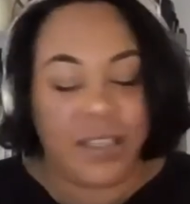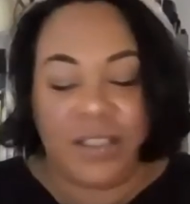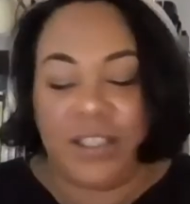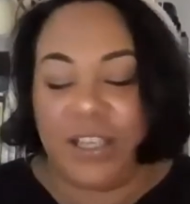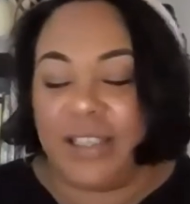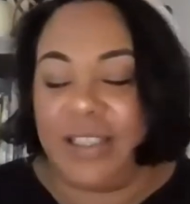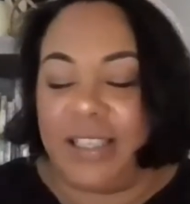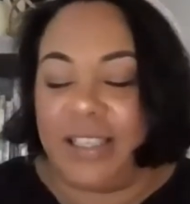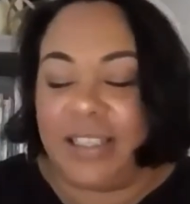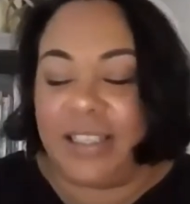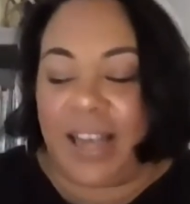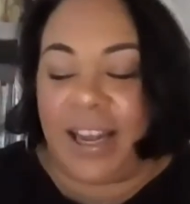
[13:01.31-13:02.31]

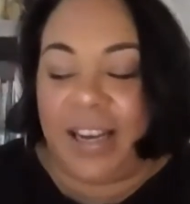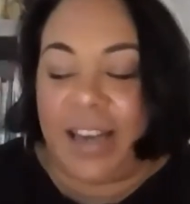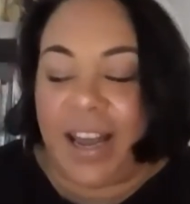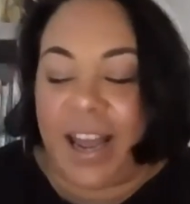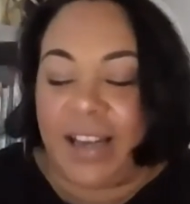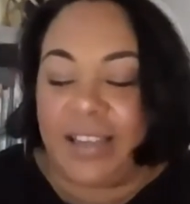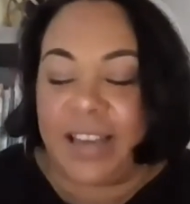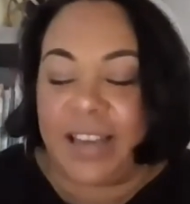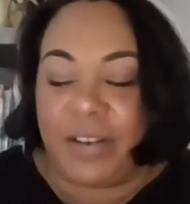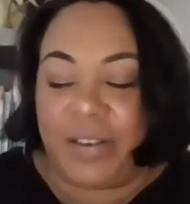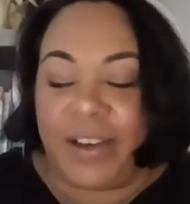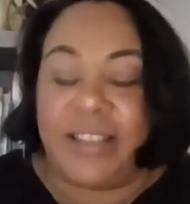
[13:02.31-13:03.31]
justice and
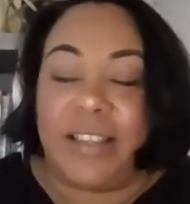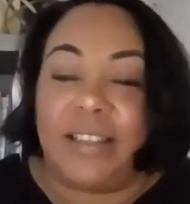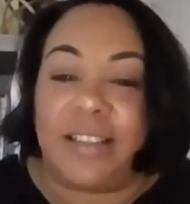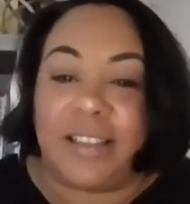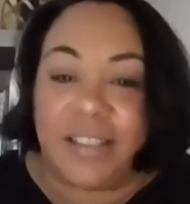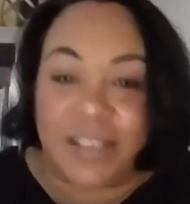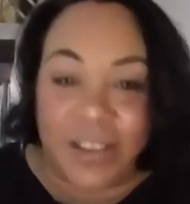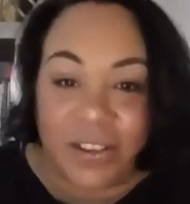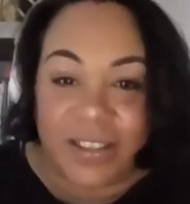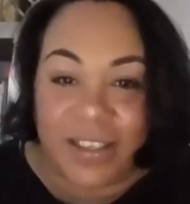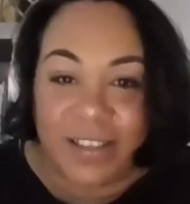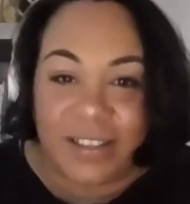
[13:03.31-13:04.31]
anti-racist
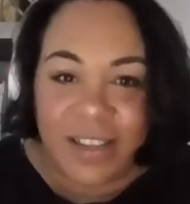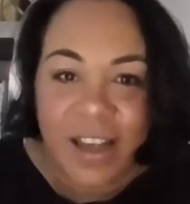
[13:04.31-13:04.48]
consultant.